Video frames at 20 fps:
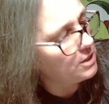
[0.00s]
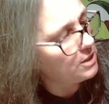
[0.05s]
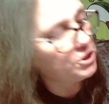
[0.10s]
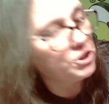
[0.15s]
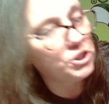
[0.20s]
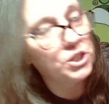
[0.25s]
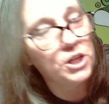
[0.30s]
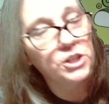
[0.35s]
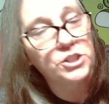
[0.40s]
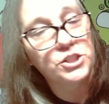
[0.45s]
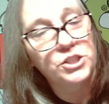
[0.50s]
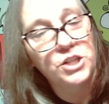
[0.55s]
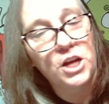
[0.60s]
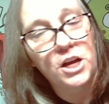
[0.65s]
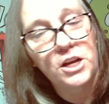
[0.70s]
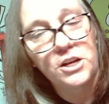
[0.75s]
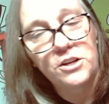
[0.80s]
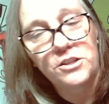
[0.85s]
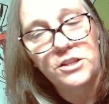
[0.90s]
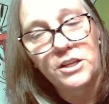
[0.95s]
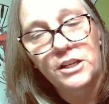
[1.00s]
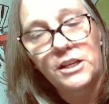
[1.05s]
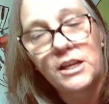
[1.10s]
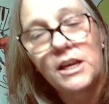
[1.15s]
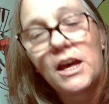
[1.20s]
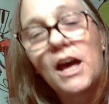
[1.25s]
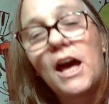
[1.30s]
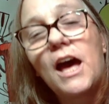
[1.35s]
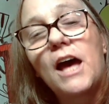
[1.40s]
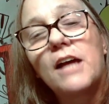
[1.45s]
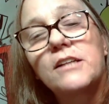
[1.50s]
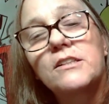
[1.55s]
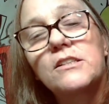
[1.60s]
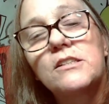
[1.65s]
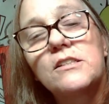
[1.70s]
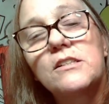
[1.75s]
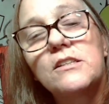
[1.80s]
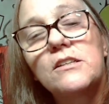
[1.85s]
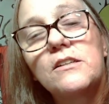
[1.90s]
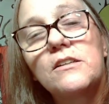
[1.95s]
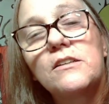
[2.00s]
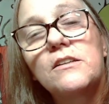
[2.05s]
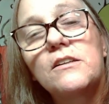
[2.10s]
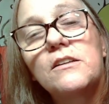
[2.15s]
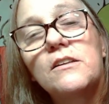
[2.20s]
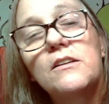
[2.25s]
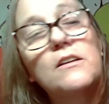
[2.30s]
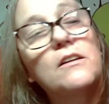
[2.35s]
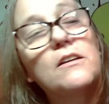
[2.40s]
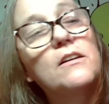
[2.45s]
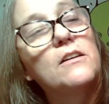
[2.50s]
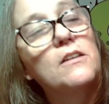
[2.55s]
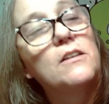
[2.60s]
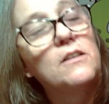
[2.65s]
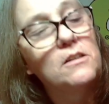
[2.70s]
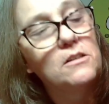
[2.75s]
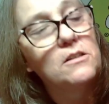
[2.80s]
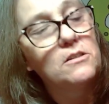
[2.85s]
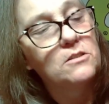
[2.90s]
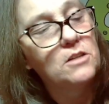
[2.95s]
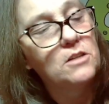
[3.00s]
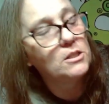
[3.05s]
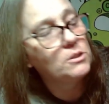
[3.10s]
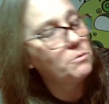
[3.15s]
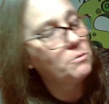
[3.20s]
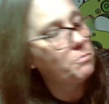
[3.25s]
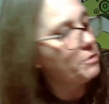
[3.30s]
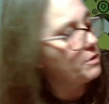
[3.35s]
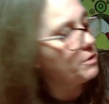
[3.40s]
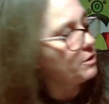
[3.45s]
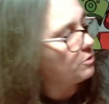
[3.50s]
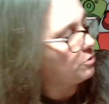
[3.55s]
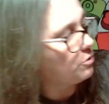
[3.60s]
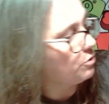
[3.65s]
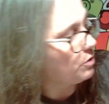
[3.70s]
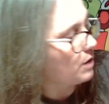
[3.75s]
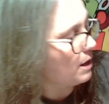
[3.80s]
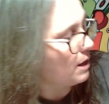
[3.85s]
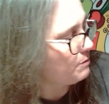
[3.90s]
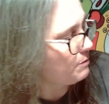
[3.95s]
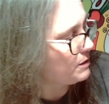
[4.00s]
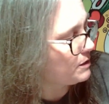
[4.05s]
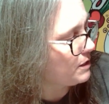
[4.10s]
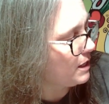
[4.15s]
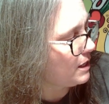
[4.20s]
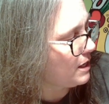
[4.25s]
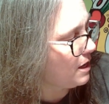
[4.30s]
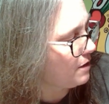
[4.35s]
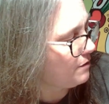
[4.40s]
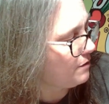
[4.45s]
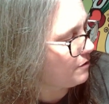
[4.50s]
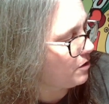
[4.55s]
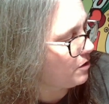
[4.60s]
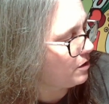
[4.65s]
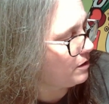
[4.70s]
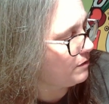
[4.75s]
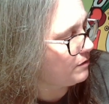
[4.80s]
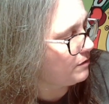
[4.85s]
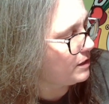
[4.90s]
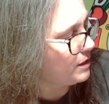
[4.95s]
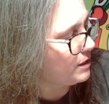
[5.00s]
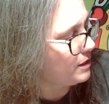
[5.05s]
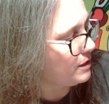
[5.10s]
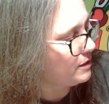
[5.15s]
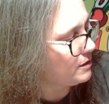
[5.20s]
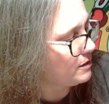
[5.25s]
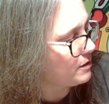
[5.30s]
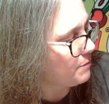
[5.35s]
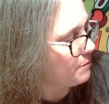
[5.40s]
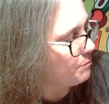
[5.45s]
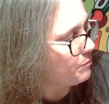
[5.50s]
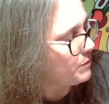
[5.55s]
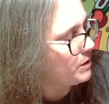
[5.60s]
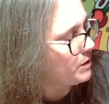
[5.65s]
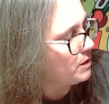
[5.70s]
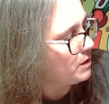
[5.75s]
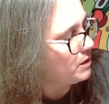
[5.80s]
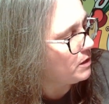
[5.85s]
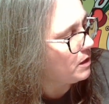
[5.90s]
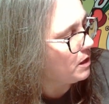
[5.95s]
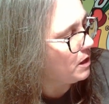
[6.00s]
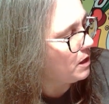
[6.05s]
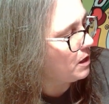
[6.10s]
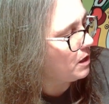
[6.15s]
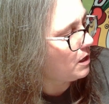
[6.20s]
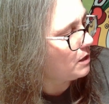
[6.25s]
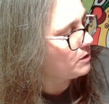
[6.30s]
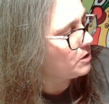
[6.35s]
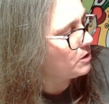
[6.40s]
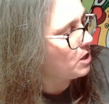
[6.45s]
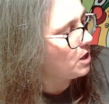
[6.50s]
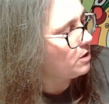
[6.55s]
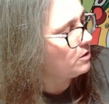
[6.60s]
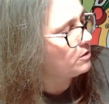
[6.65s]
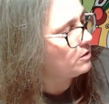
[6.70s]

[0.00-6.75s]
Cheshire the Cat. So pretty cool. I would say out of all of these, uh, Donald